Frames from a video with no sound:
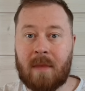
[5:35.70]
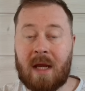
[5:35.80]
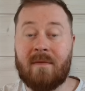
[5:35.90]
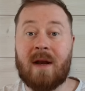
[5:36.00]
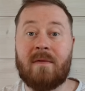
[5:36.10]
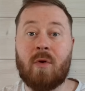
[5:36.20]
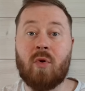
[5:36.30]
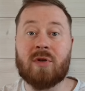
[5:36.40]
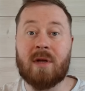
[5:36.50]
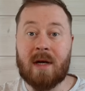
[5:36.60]
even if it
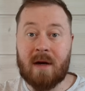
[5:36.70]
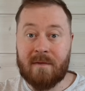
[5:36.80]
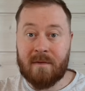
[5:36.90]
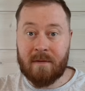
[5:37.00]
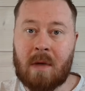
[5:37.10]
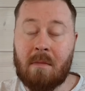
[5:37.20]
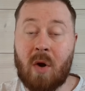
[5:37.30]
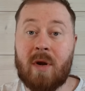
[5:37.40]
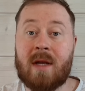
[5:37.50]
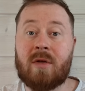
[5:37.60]
wasn't enough.
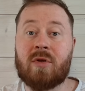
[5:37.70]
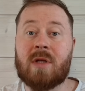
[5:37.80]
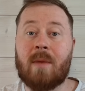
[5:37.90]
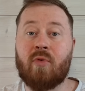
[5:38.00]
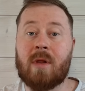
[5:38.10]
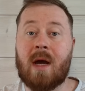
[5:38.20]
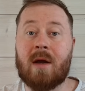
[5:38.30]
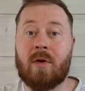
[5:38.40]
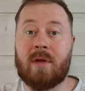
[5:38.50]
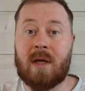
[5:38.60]
But we need to stop
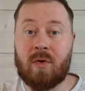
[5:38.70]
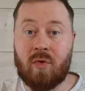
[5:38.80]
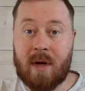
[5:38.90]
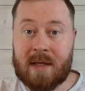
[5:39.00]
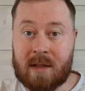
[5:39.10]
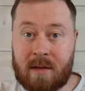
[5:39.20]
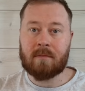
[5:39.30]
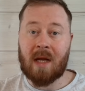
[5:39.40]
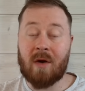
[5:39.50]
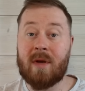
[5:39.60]
relying on the US,
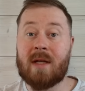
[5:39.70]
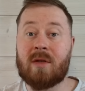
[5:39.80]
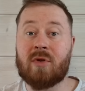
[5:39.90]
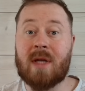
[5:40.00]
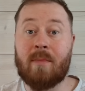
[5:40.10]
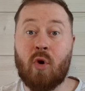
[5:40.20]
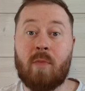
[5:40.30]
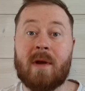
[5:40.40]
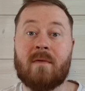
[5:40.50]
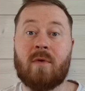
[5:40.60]
and we need to stop
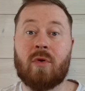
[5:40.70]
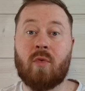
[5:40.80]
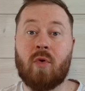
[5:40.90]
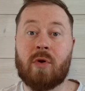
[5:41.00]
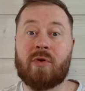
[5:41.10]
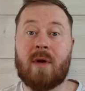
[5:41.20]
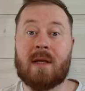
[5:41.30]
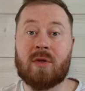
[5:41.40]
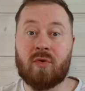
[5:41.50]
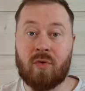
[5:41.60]
hoping for the war to
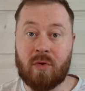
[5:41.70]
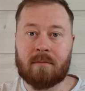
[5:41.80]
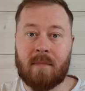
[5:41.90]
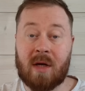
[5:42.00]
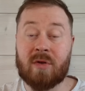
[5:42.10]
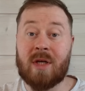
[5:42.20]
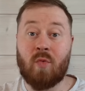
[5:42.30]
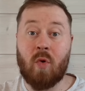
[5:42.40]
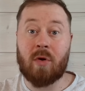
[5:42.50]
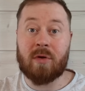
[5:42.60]
end soon, because it
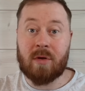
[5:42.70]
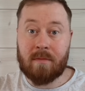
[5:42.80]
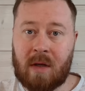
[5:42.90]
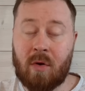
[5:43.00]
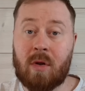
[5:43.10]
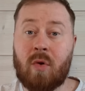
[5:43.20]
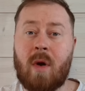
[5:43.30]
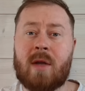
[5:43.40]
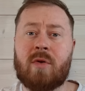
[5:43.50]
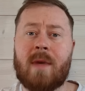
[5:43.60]
won't. The only
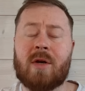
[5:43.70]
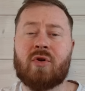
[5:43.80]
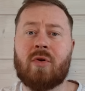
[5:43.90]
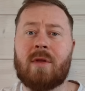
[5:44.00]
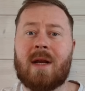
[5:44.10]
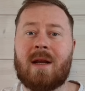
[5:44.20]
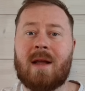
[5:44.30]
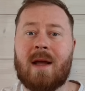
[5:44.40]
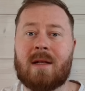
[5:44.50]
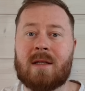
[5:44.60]
way to make sure that it ends